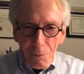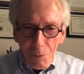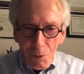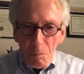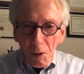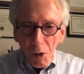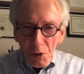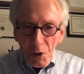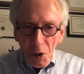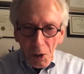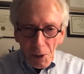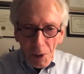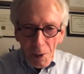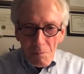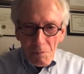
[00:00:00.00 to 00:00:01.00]
the
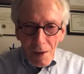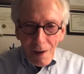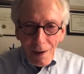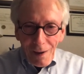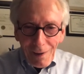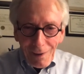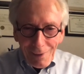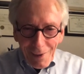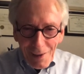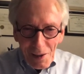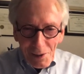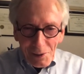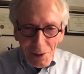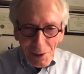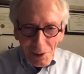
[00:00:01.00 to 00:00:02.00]
military
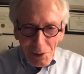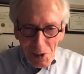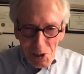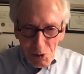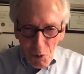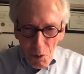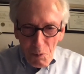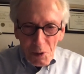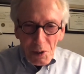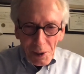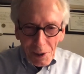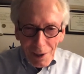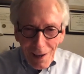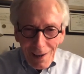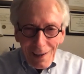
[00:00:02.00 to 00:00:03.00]
in distributing